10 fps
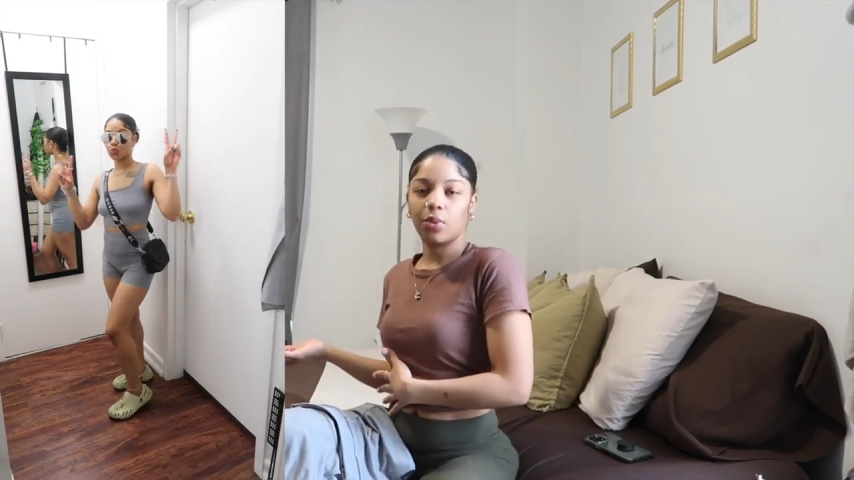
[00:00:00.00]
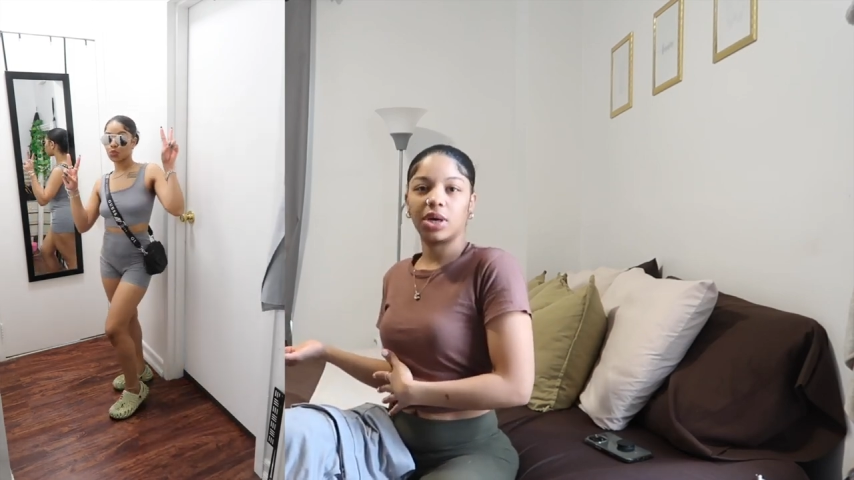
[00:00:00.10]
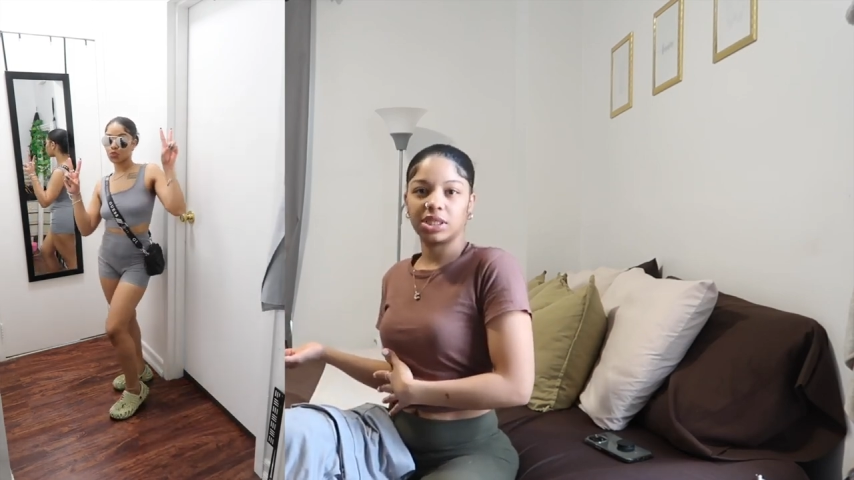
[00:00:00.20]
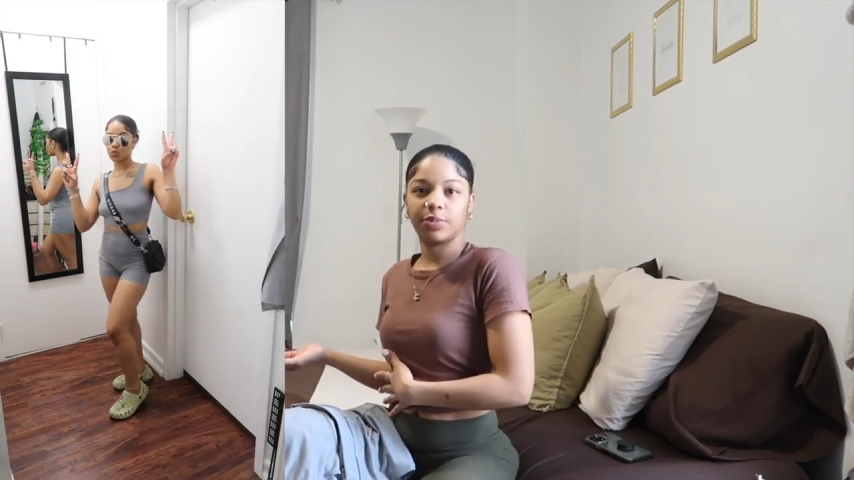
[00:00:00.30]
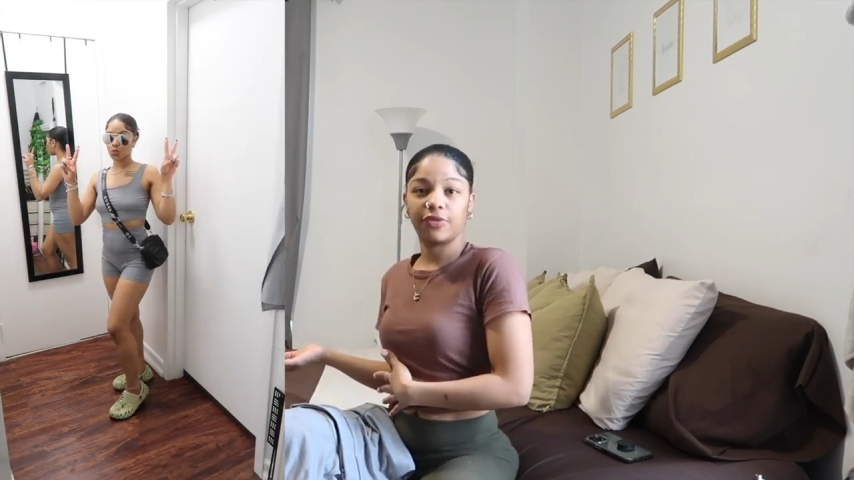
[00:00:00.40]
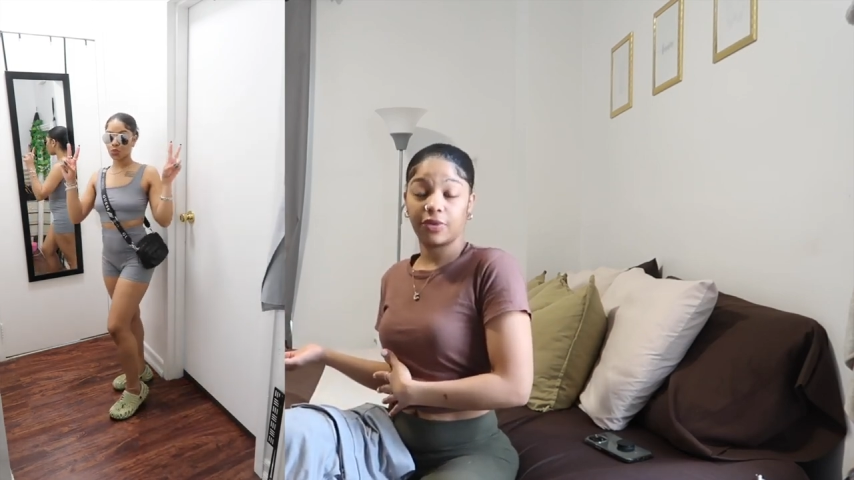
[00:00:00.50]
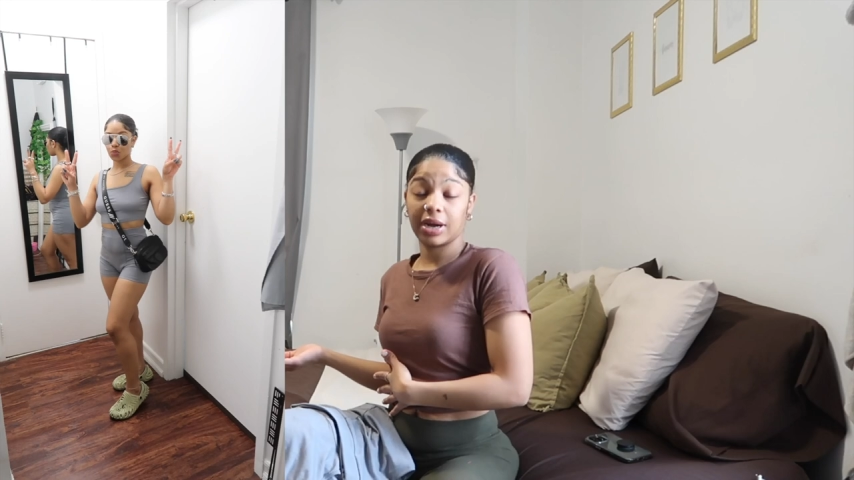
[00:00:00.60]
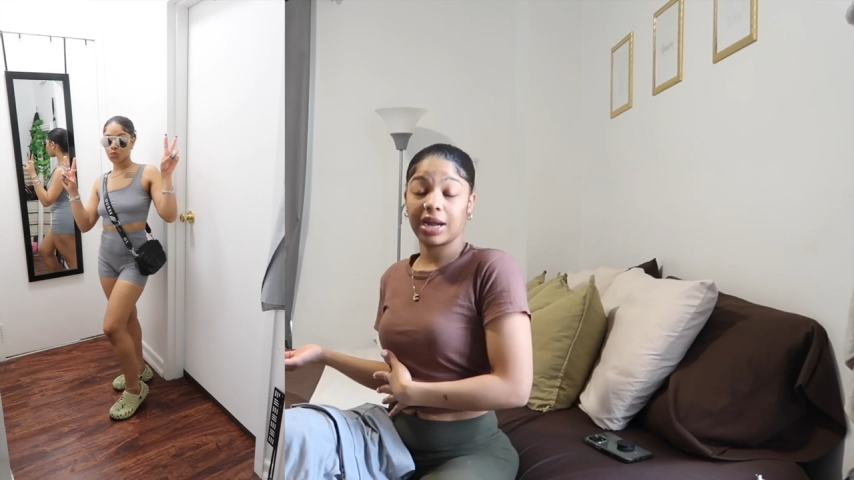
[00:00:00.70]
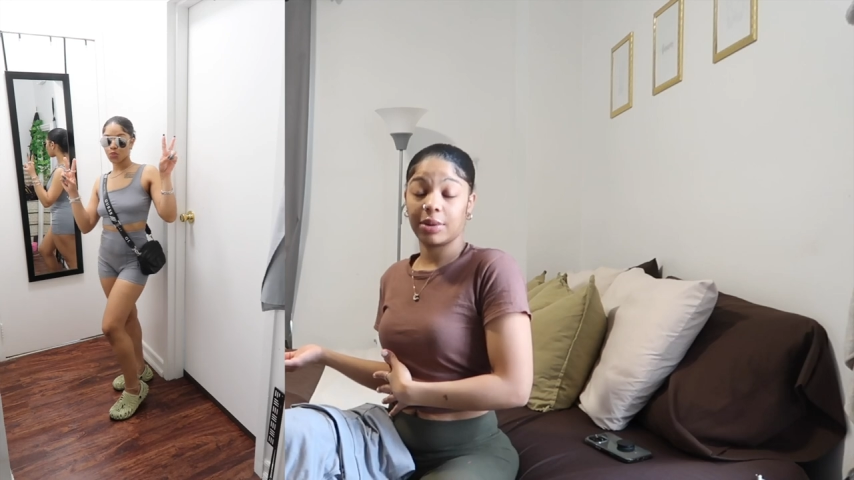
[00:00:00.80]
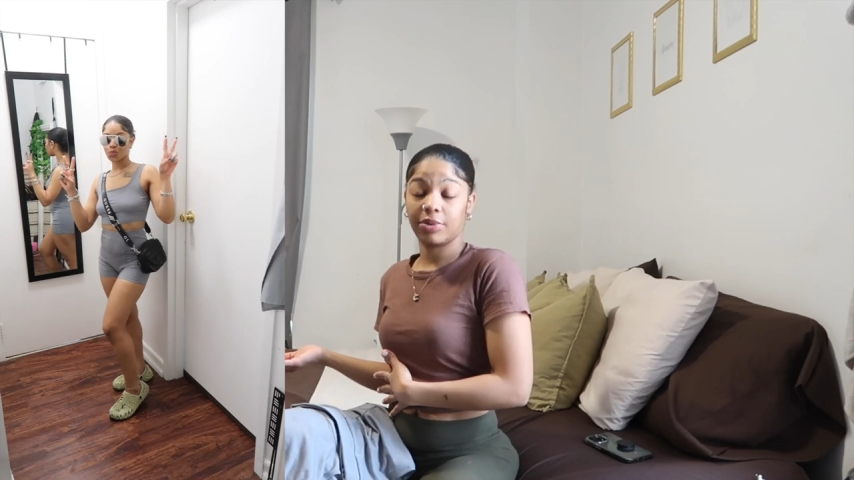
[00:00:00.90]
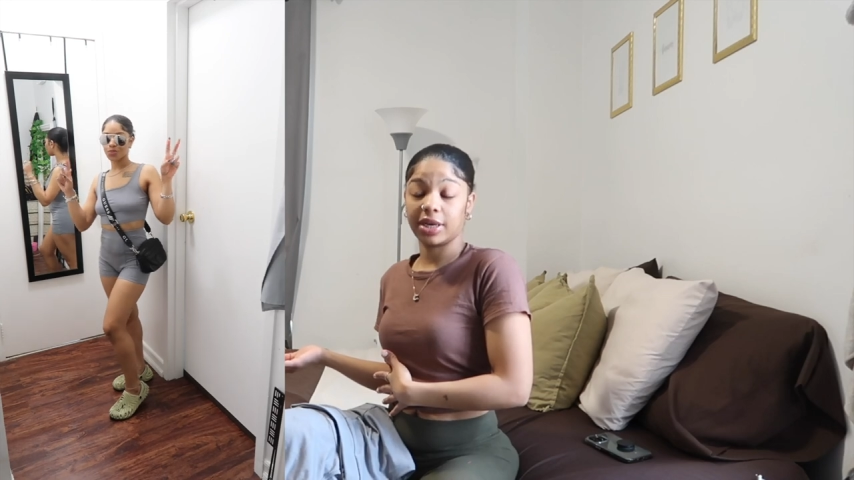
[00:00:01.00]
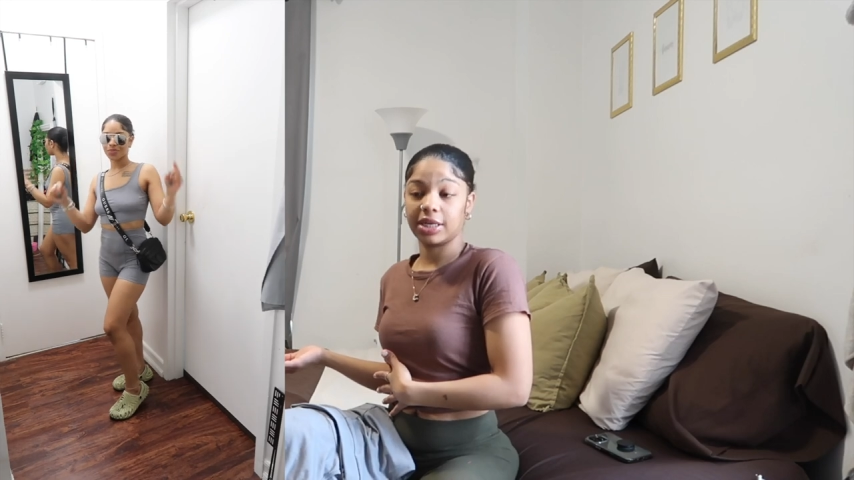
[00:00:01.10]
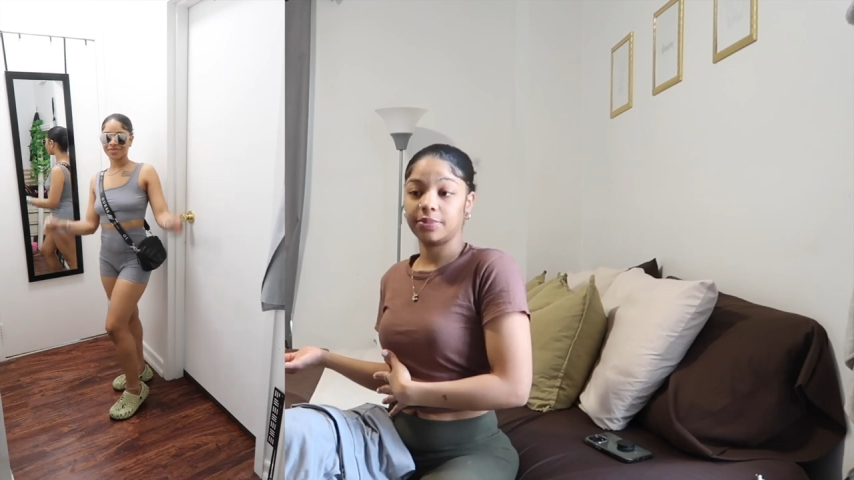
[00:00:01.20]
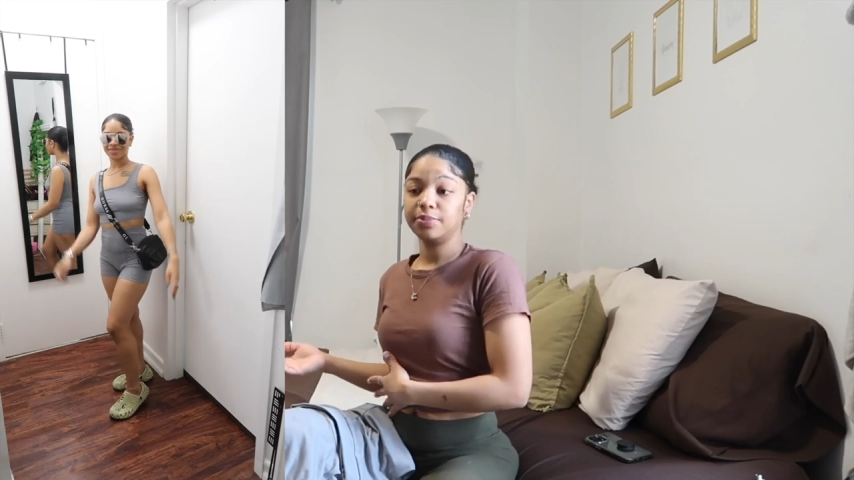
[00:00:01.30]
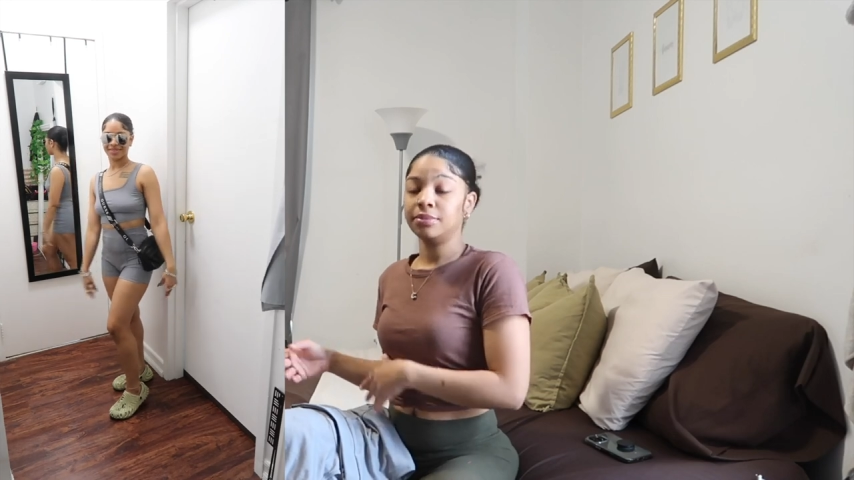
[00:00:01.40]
was before I got pregnant.